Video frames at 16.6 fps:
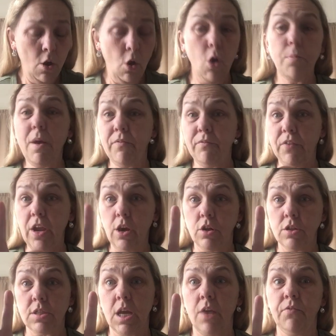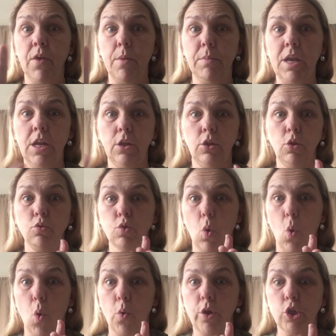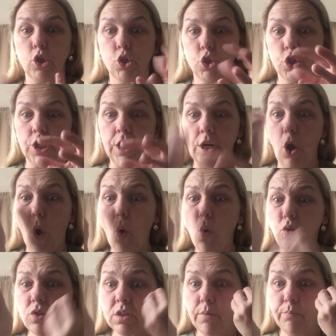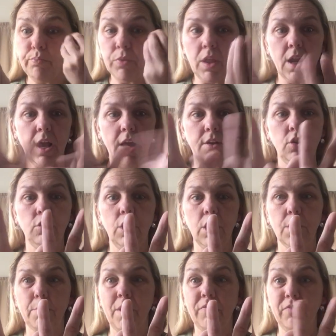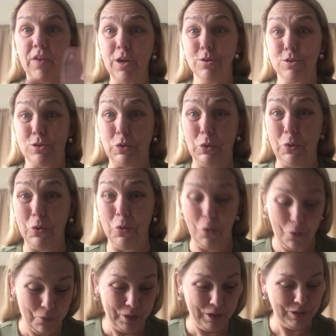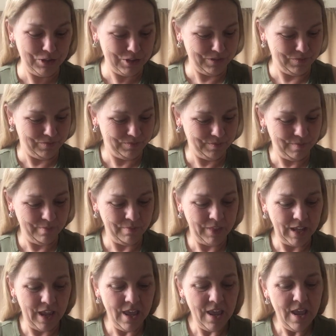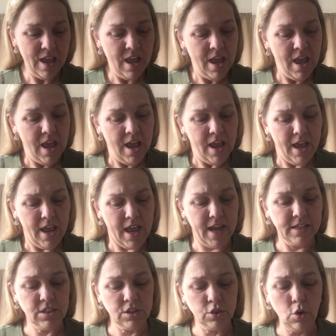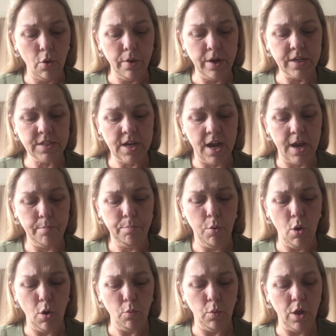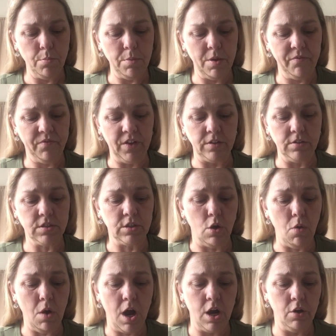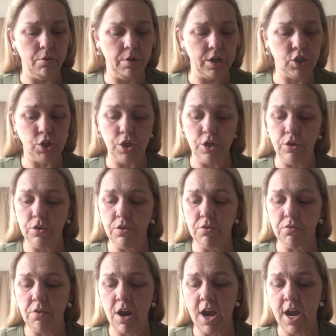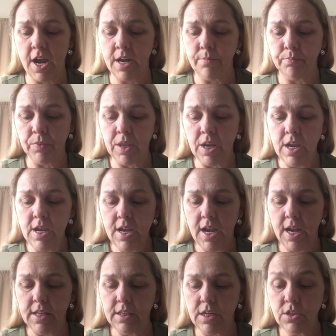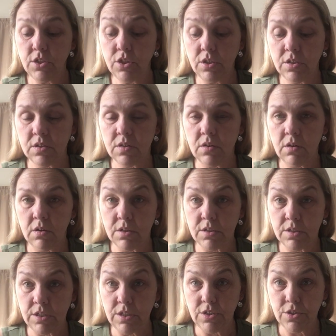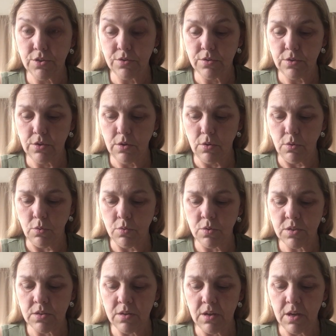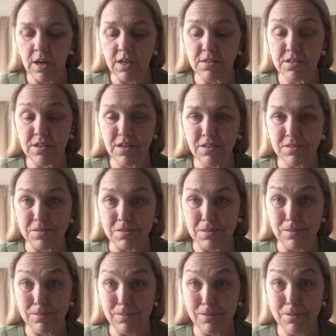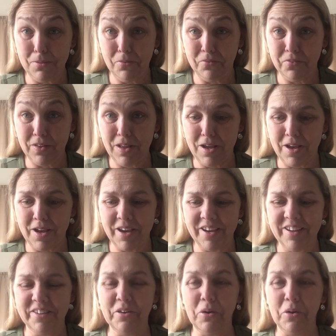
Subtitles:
Or my fingers. Like if I'm eating those orange Cheetos, and you look, my fingers turn orange. At story time, poor Wilma felt so hungry she could cry. And then she saw on teacher's nose A tasty little fly.